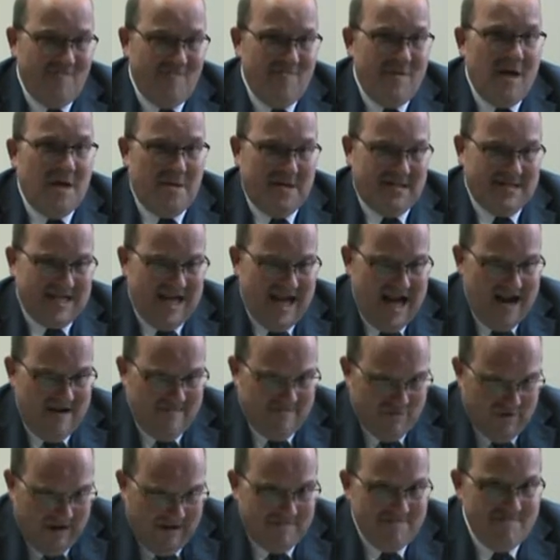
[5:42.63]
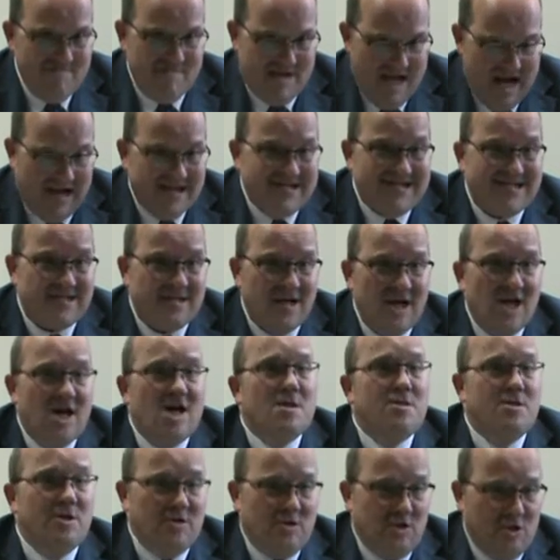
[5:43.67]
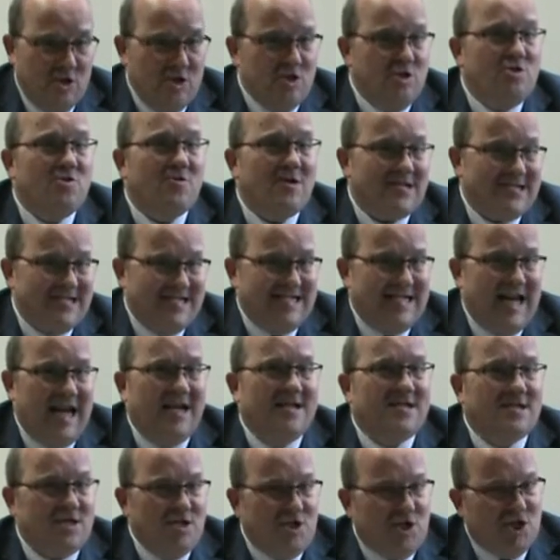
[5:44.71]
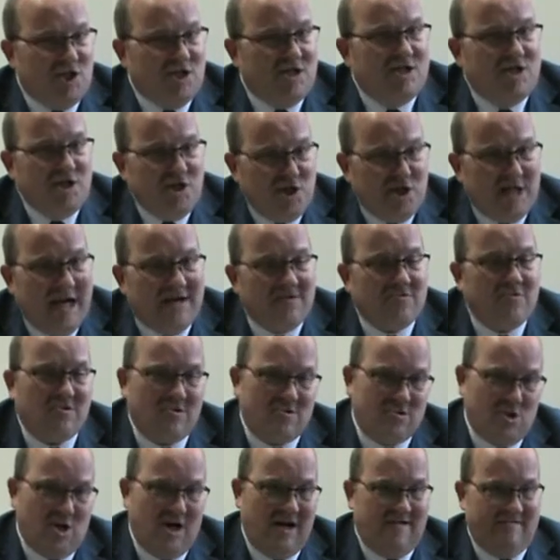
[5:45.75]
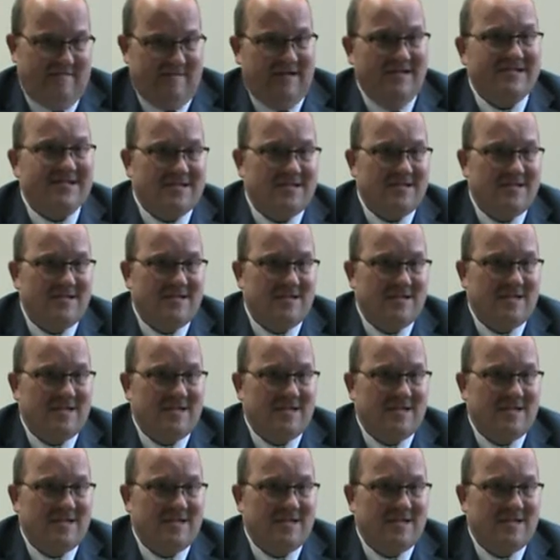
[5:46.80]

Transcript: that this came from, yes, the New York State Attorney General's office,